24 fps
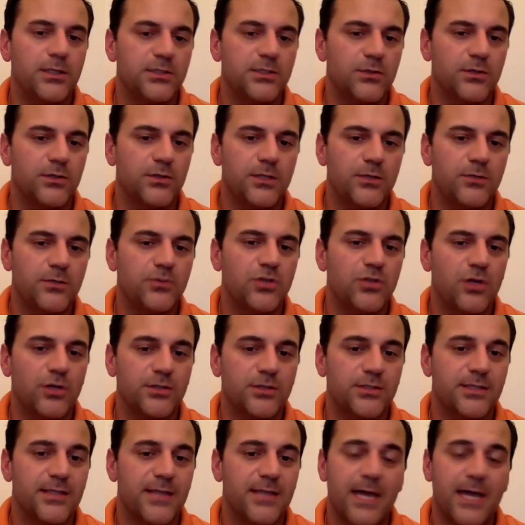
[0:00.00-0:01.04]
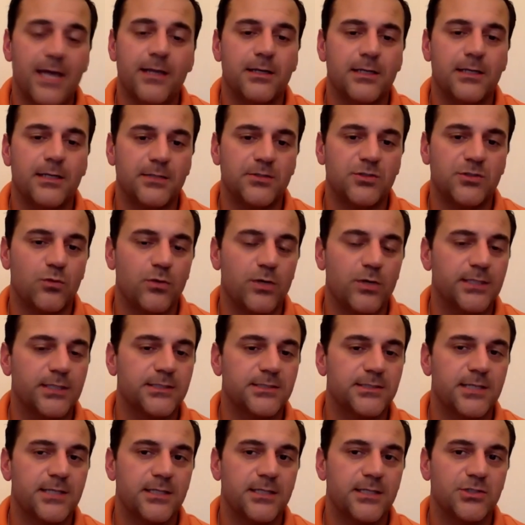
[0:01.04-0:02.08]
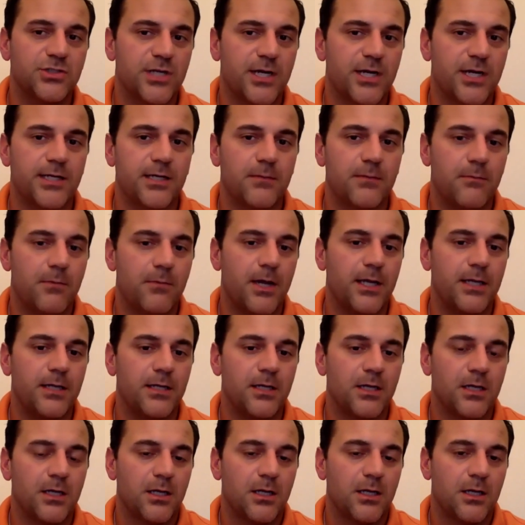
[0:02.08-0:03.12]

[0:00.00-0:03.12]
So can you talk to that and to what extent China might,